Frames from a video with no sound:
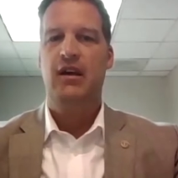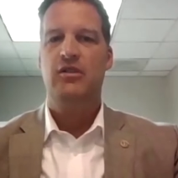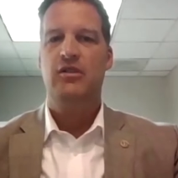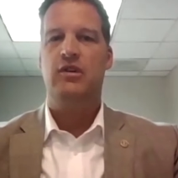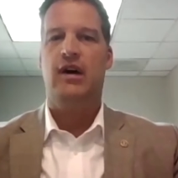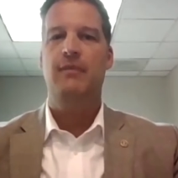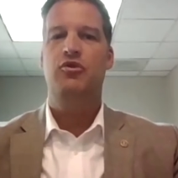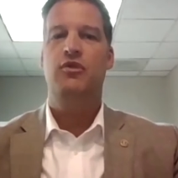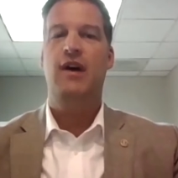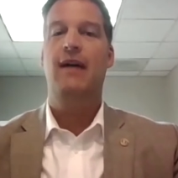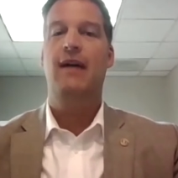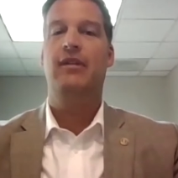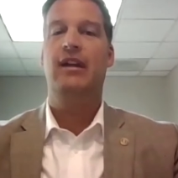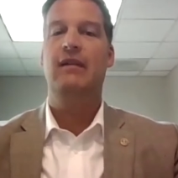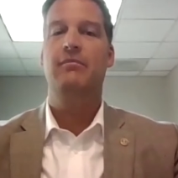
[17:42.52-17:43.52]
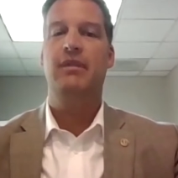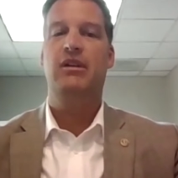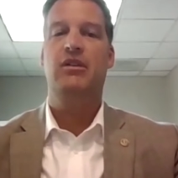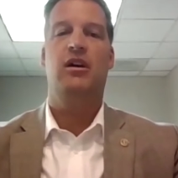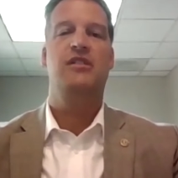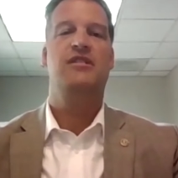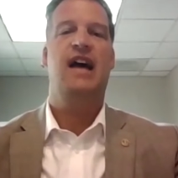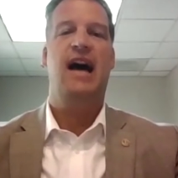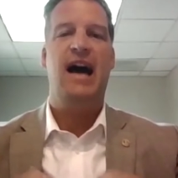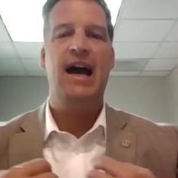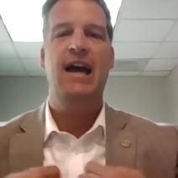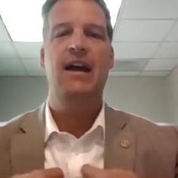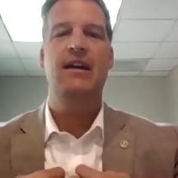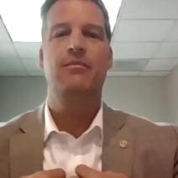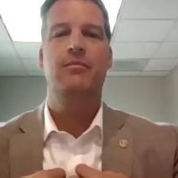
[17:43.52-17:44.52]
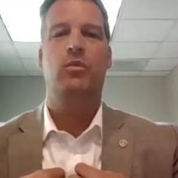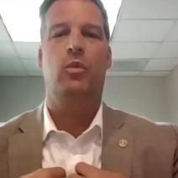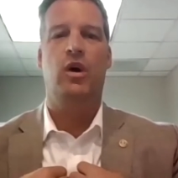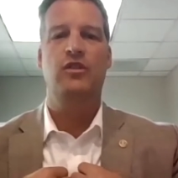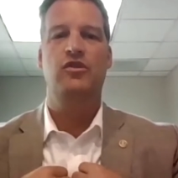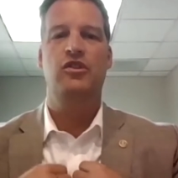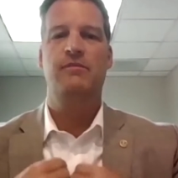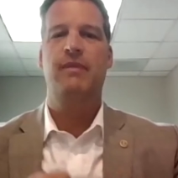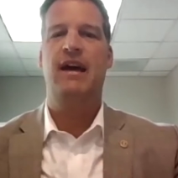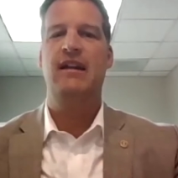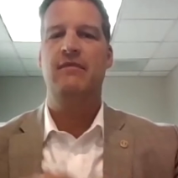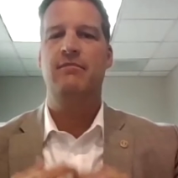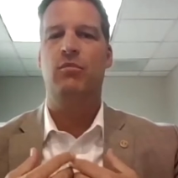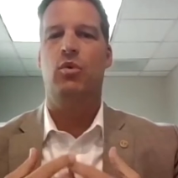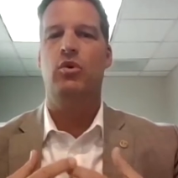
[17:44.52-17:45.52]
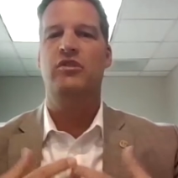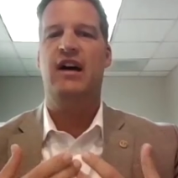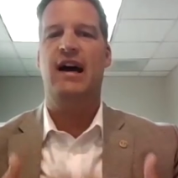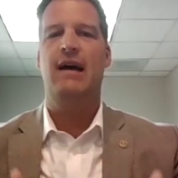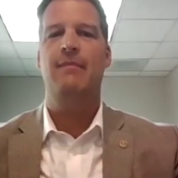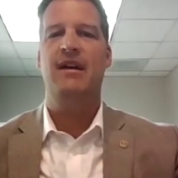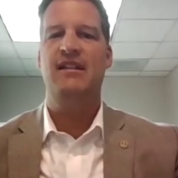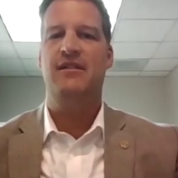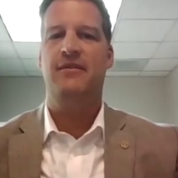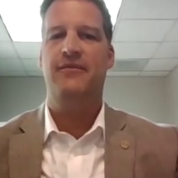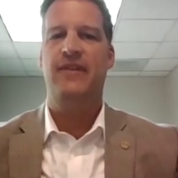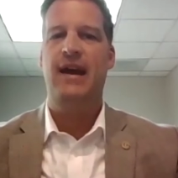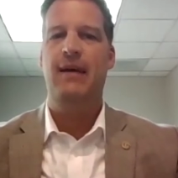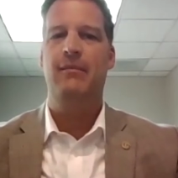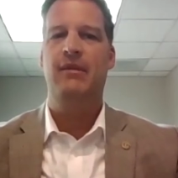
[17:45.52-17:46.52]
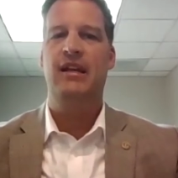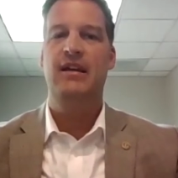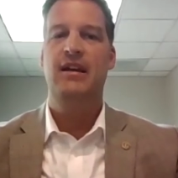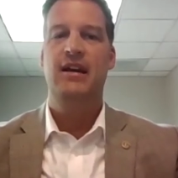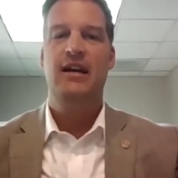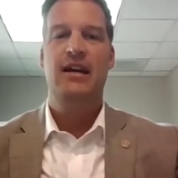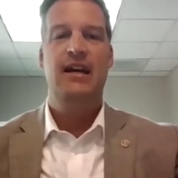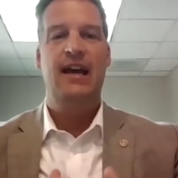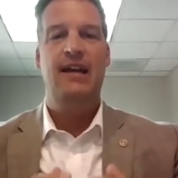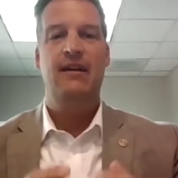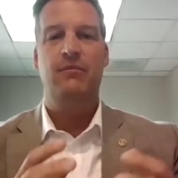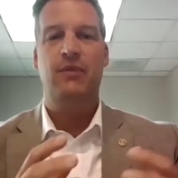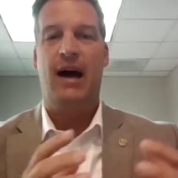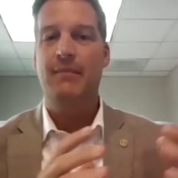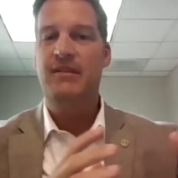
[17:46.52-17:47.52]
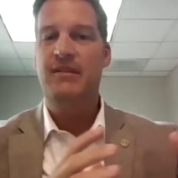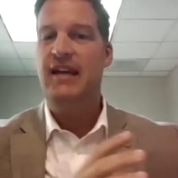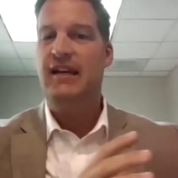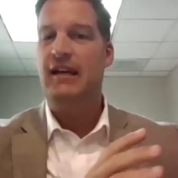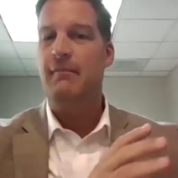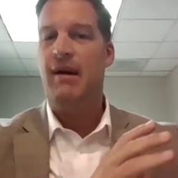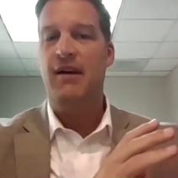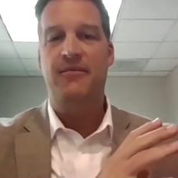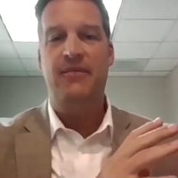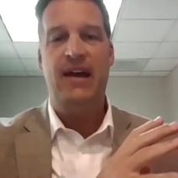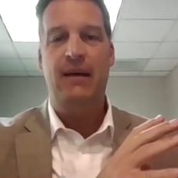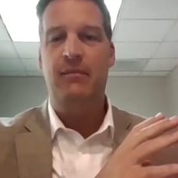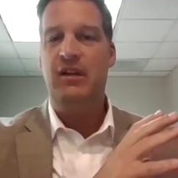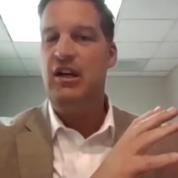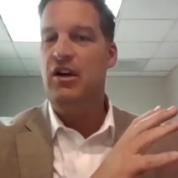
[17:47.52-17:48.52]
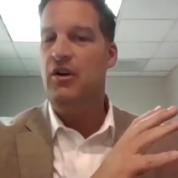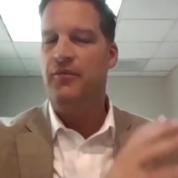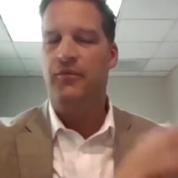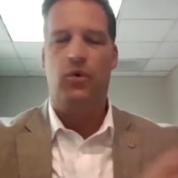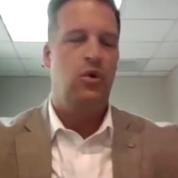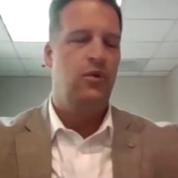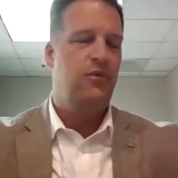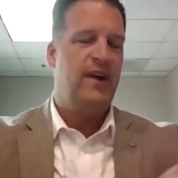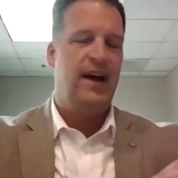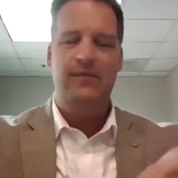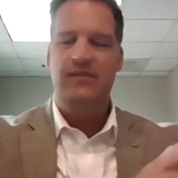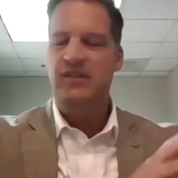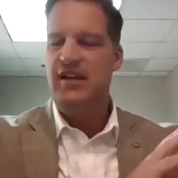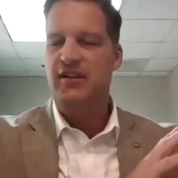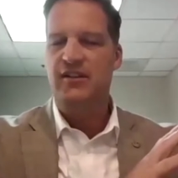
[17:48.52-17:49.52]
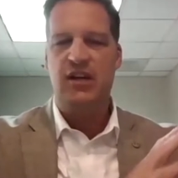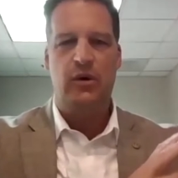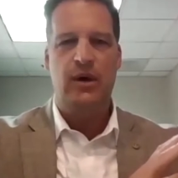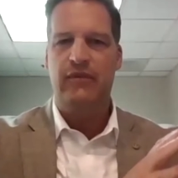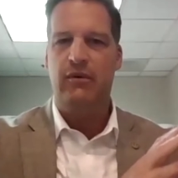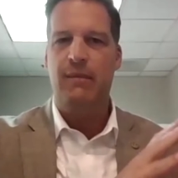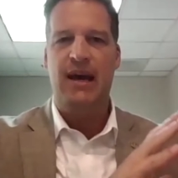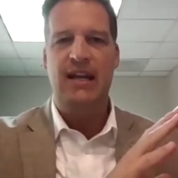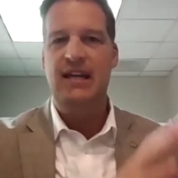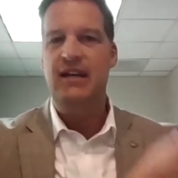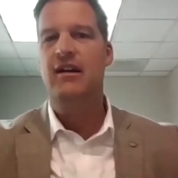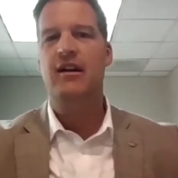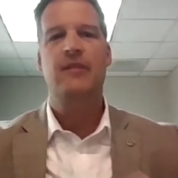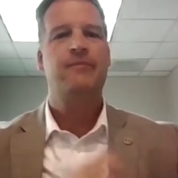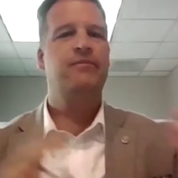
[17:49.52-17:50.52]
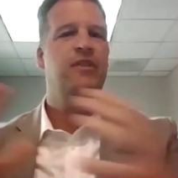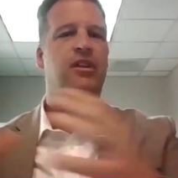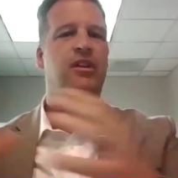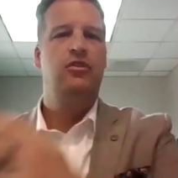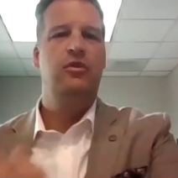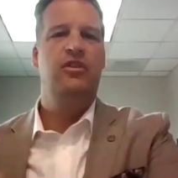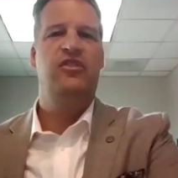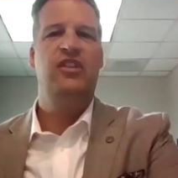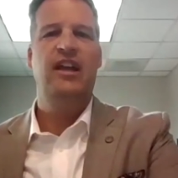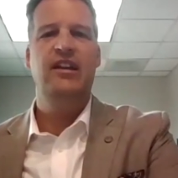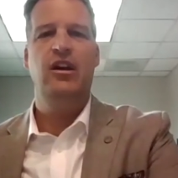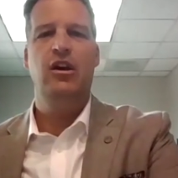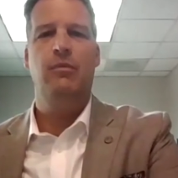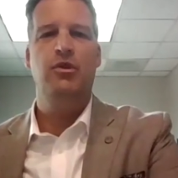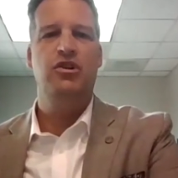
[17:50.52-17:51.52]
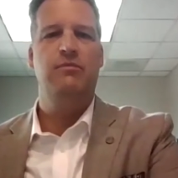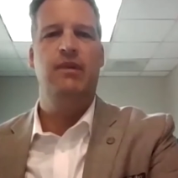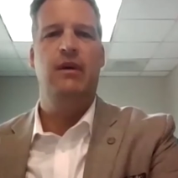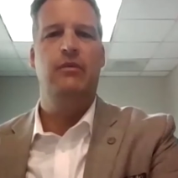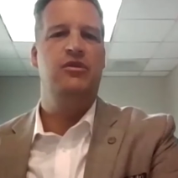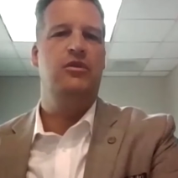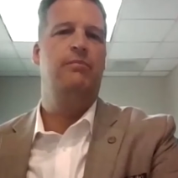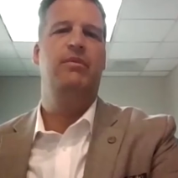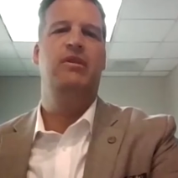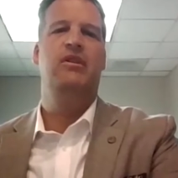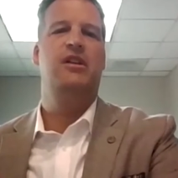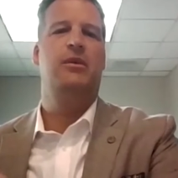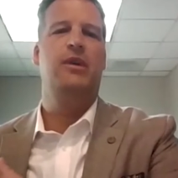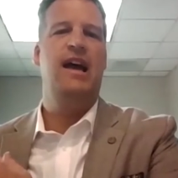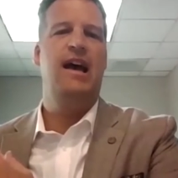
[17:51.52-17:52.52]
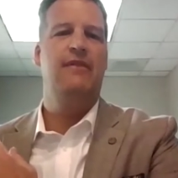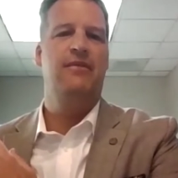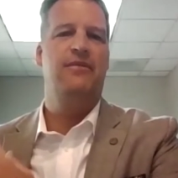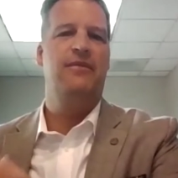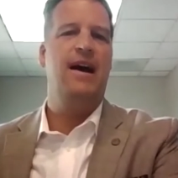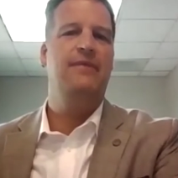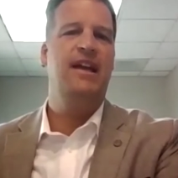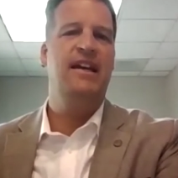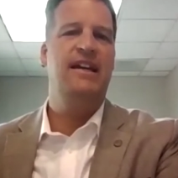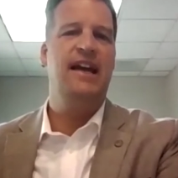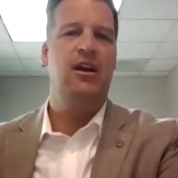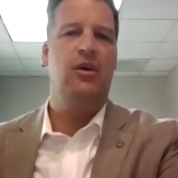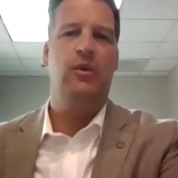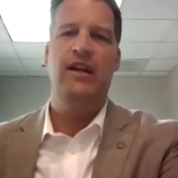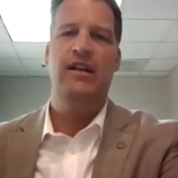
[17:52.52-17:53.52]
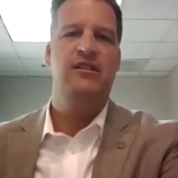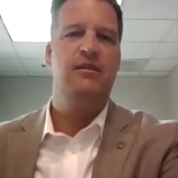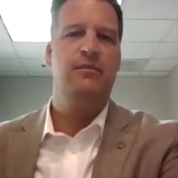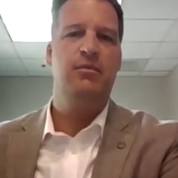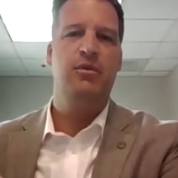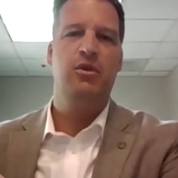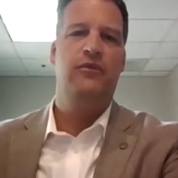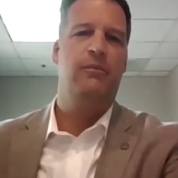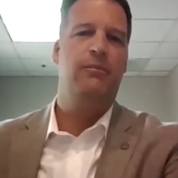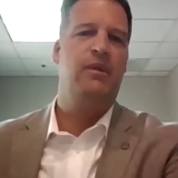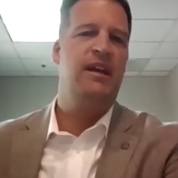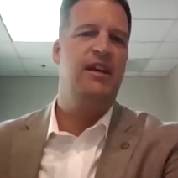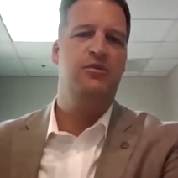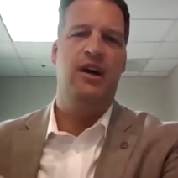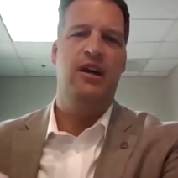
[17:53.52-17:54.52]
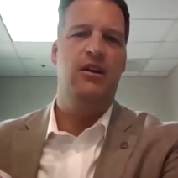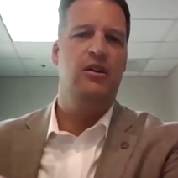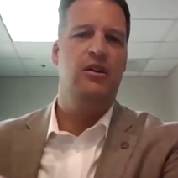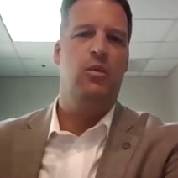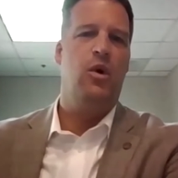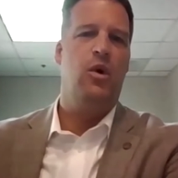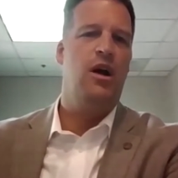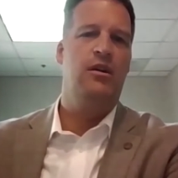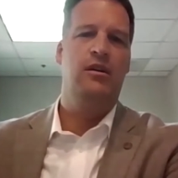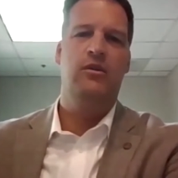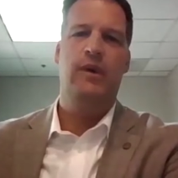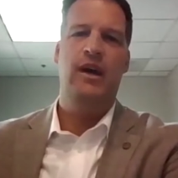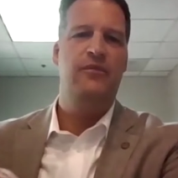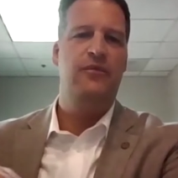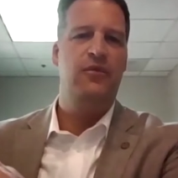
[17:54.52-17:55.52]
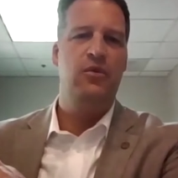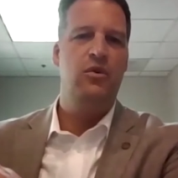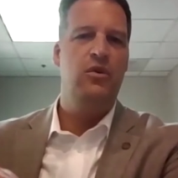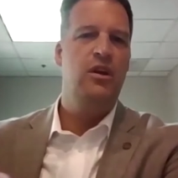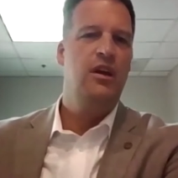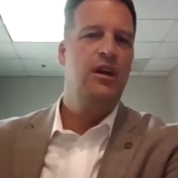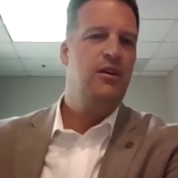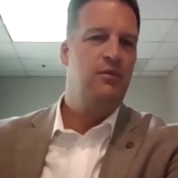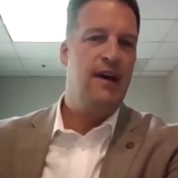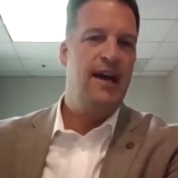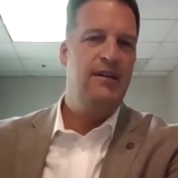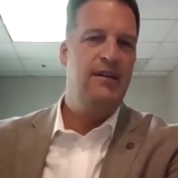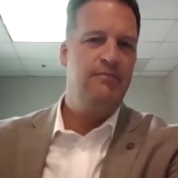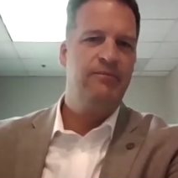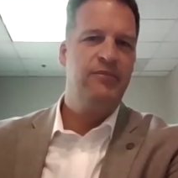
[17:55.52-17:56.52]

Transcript: So I'm traveling because I want to spend more time as a family and I'm taking my family of four, five, six, however many, to the San Diego Mission Bay Resort because I want to have a five day getaway and it's a beautiful place right on the water, great food, right?